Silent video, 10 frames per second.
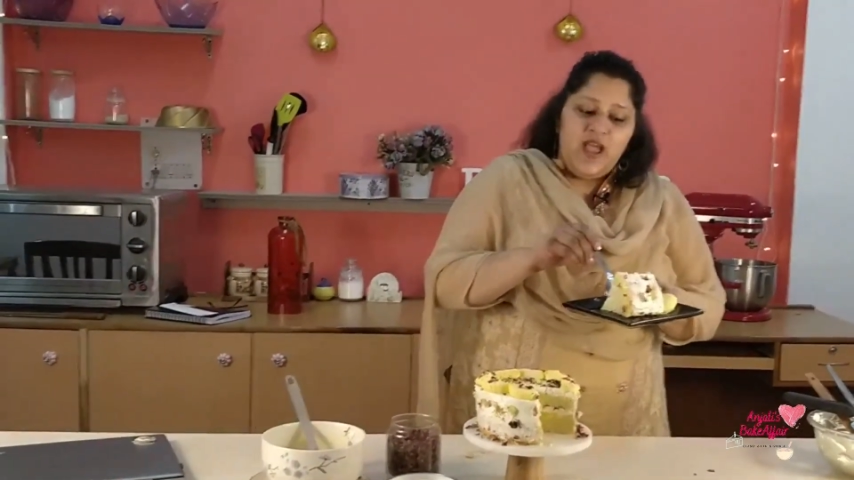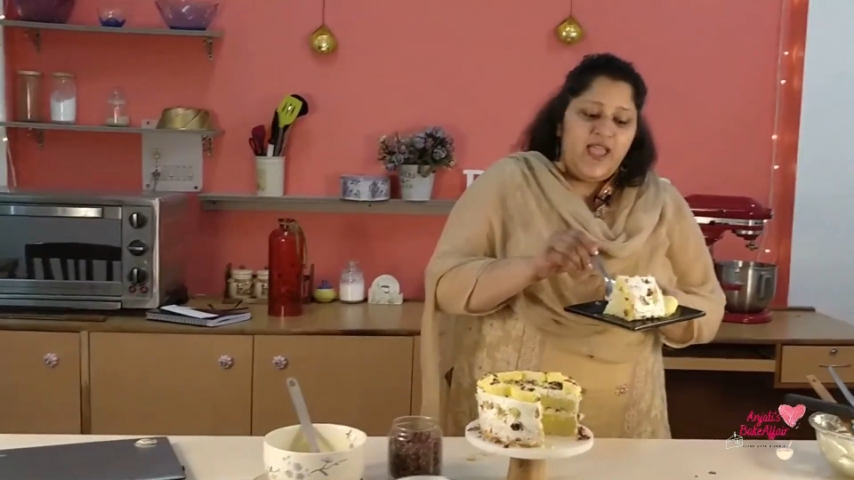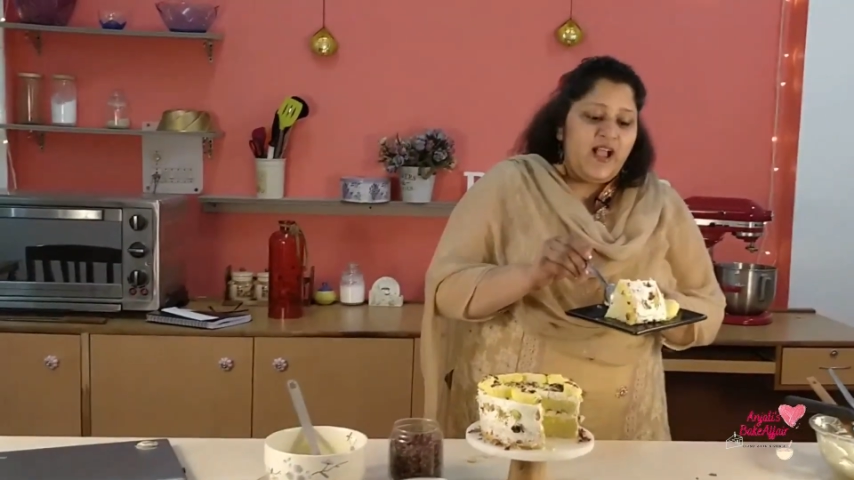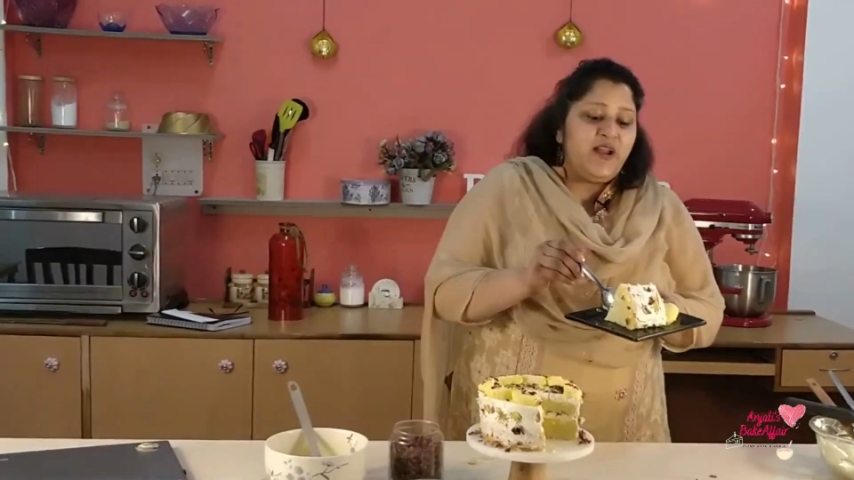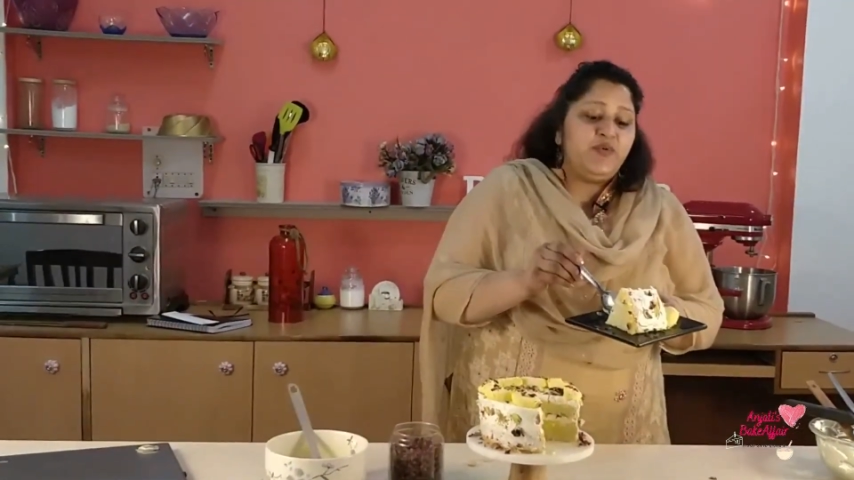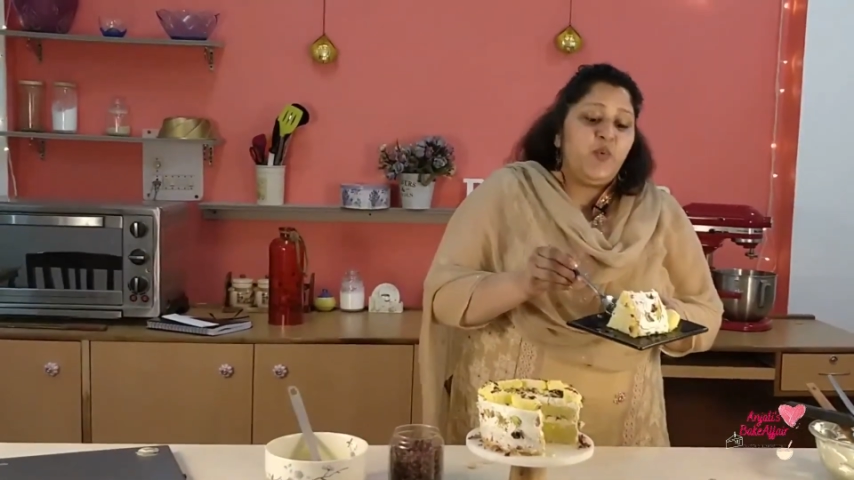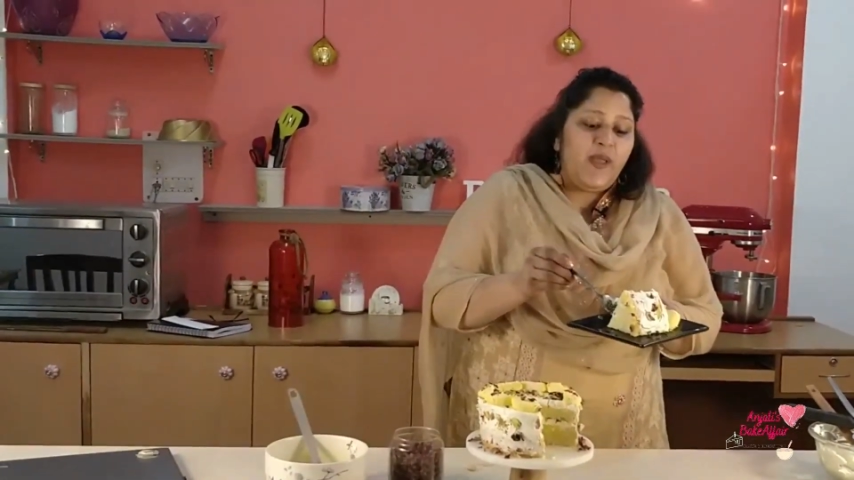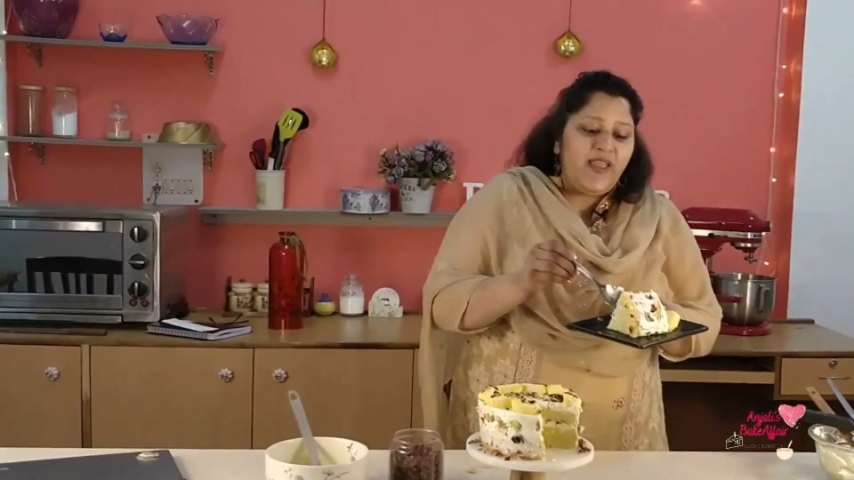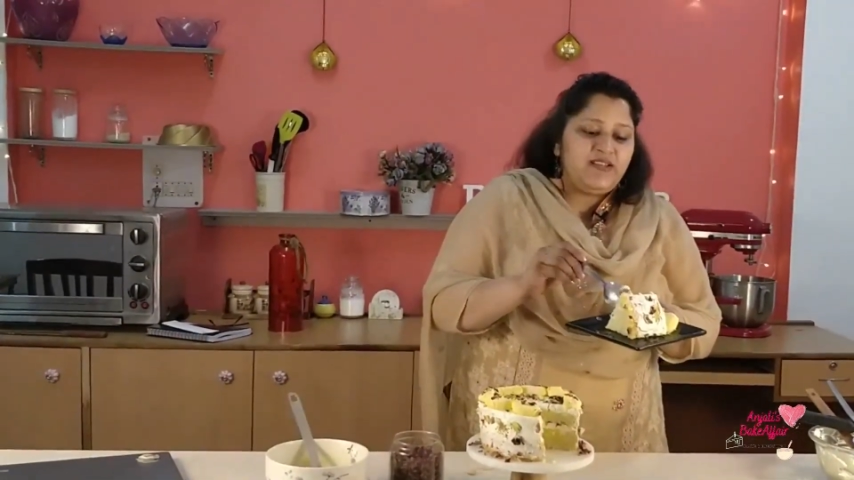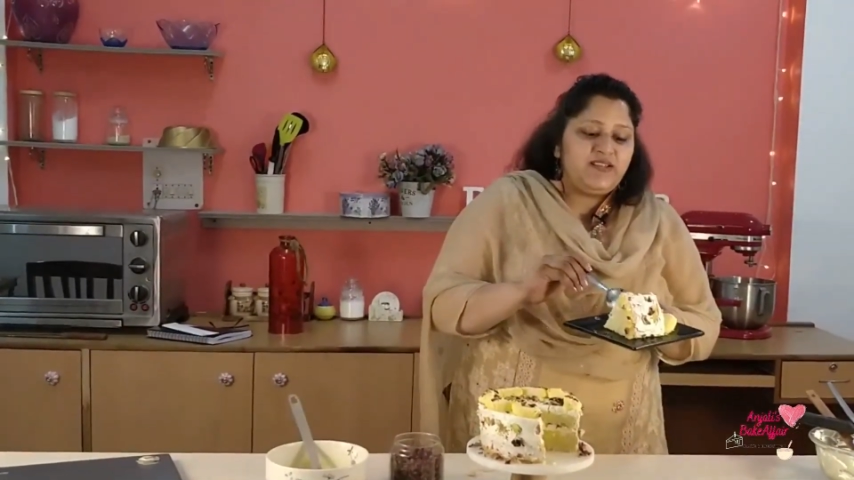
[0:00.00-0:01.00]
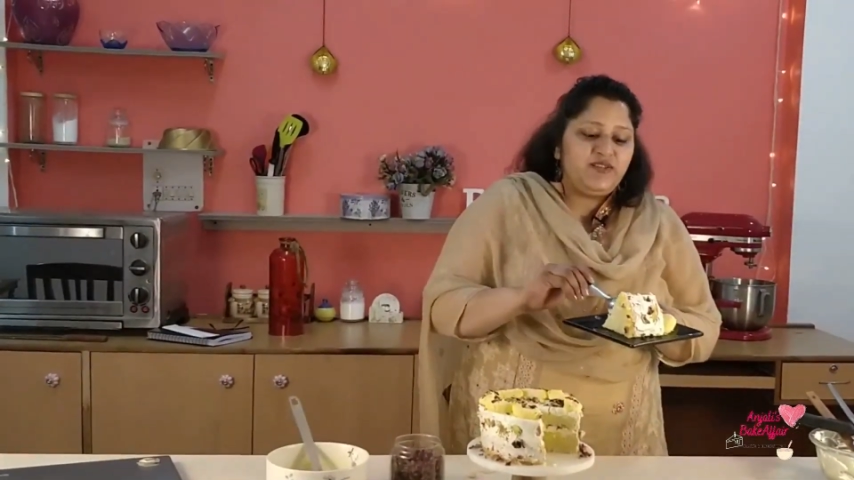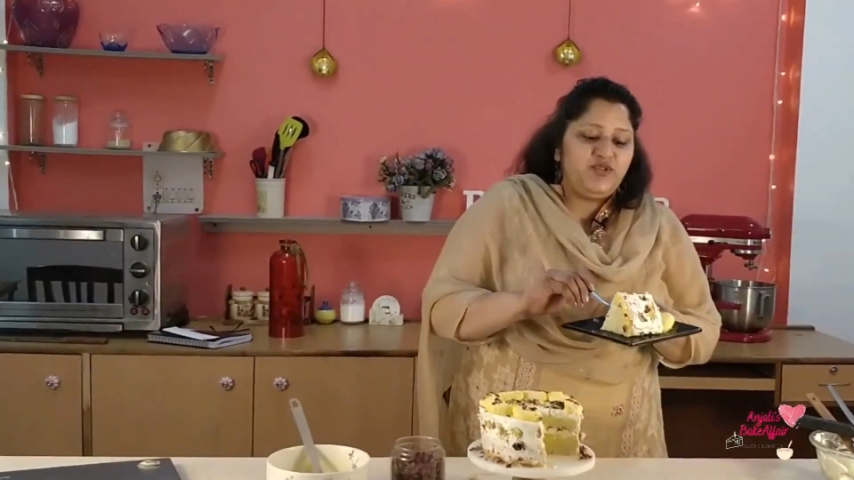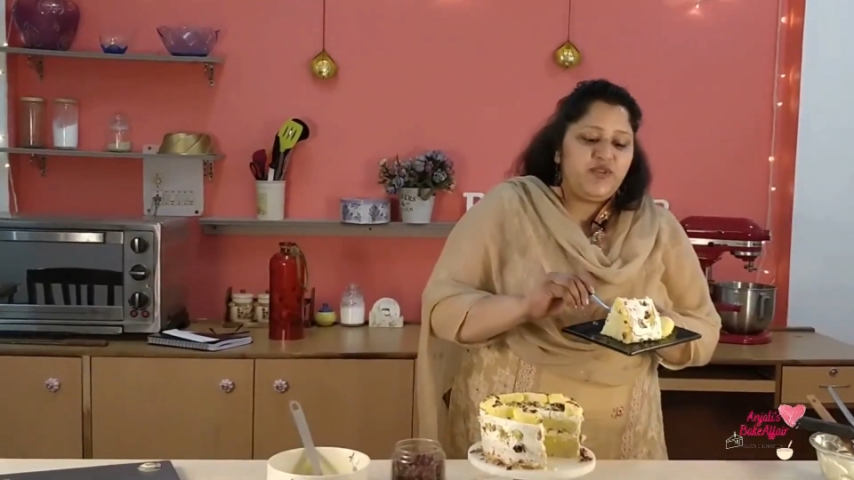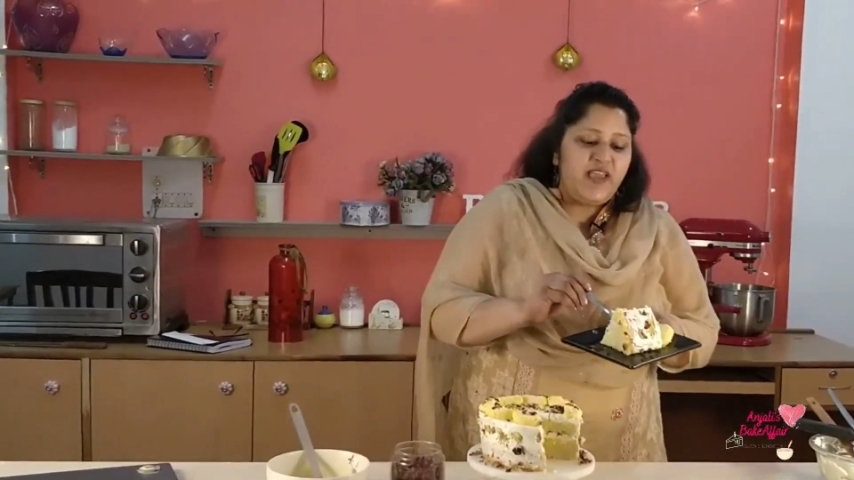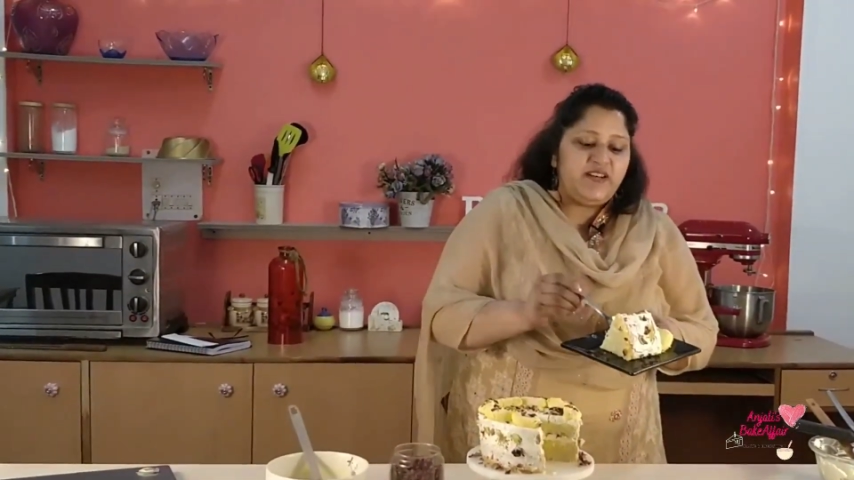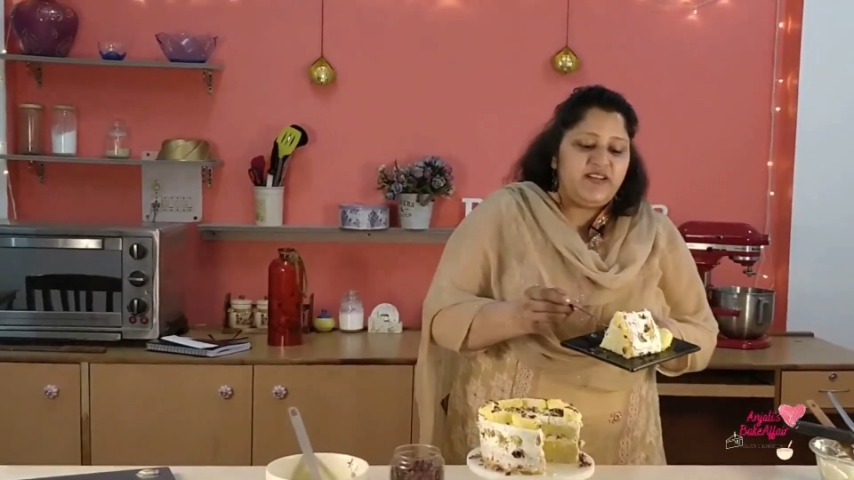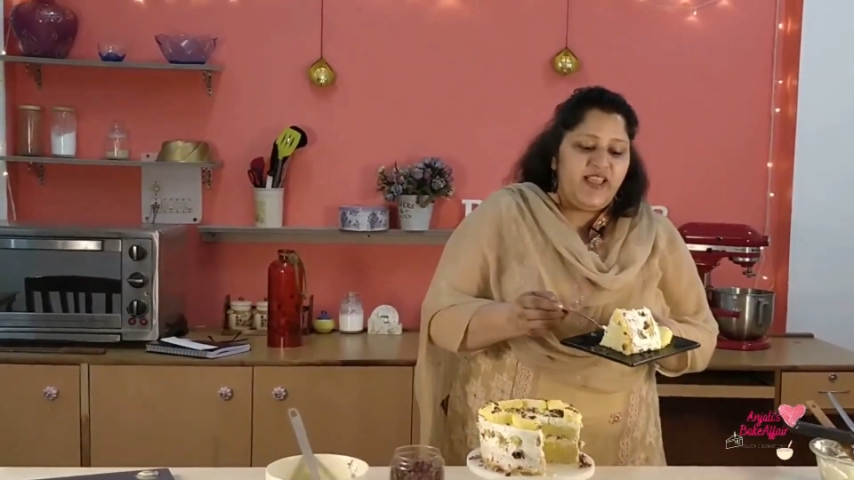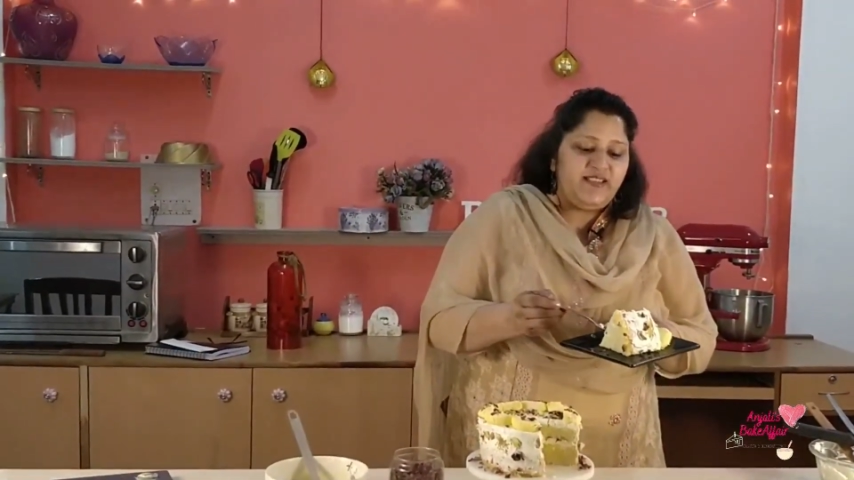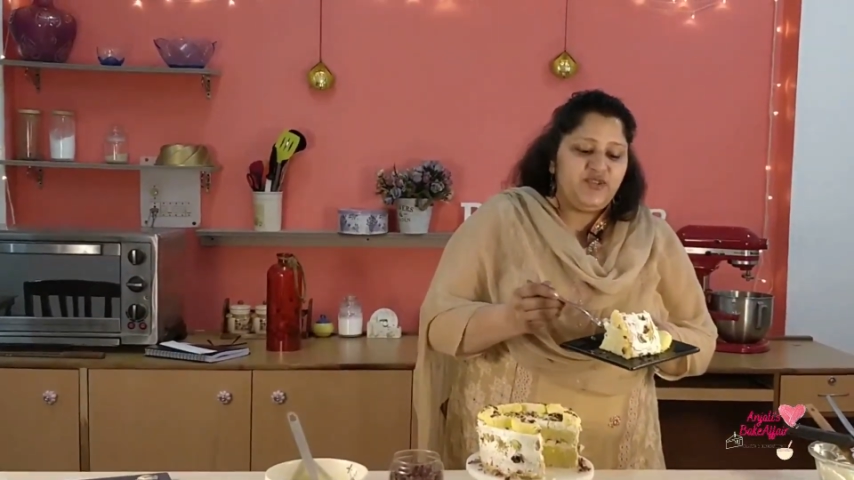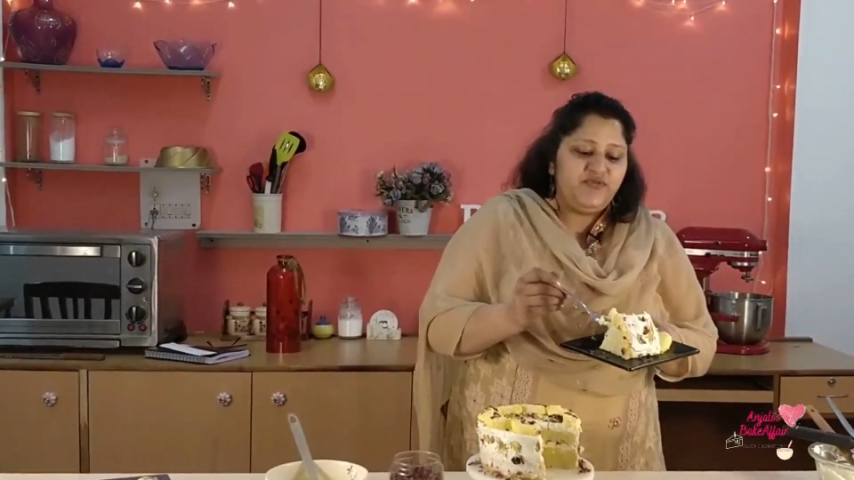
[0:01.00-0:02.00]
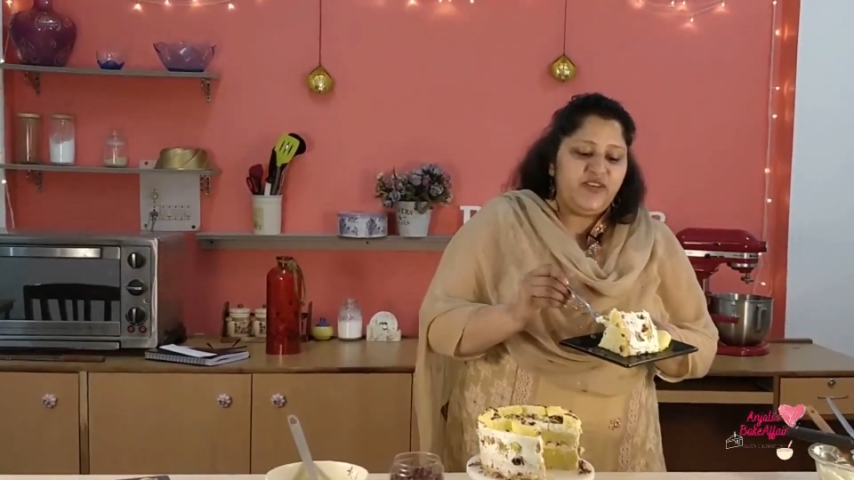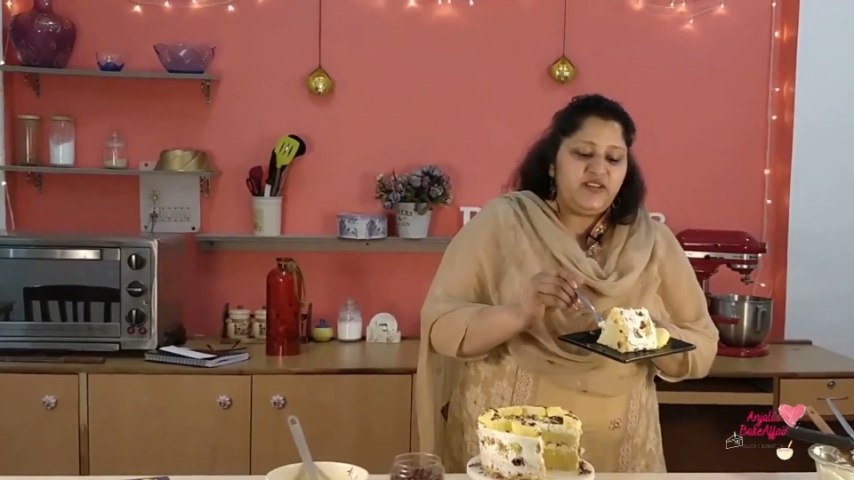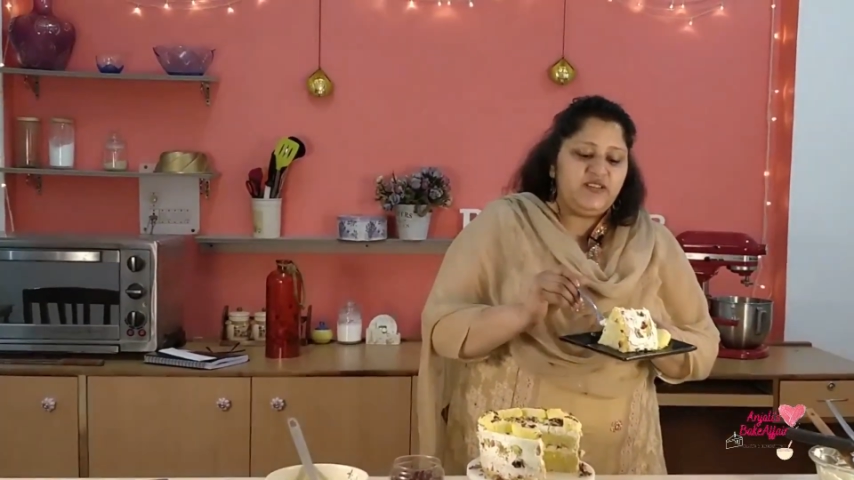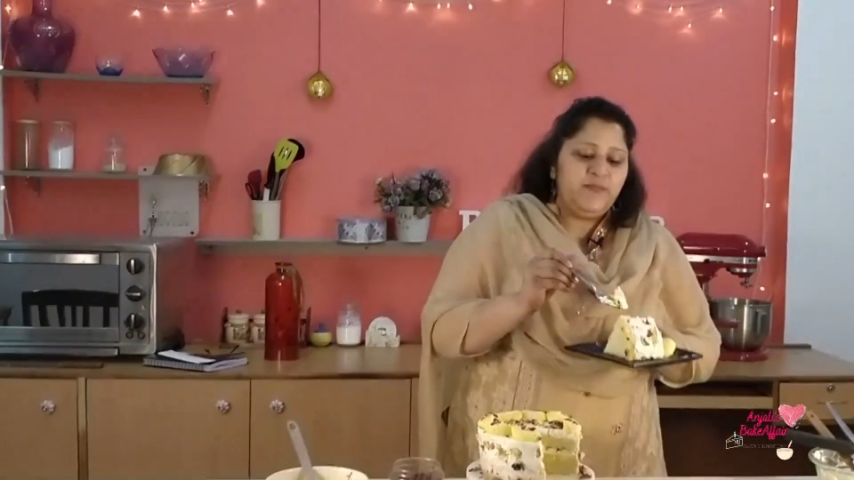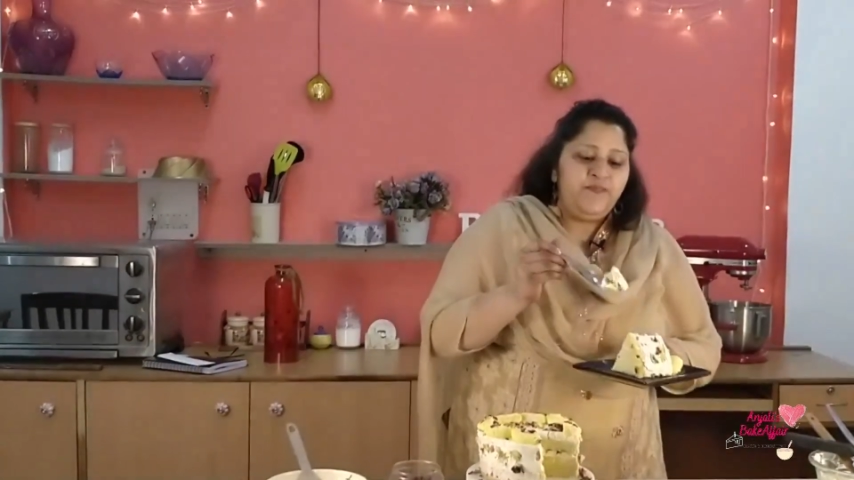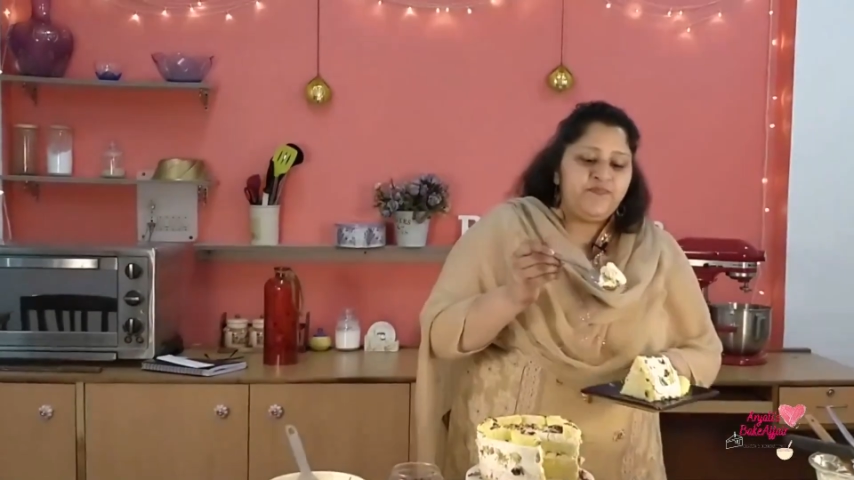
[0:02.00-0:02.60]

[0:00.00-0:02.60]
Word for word: I can't wait to get a taste of it.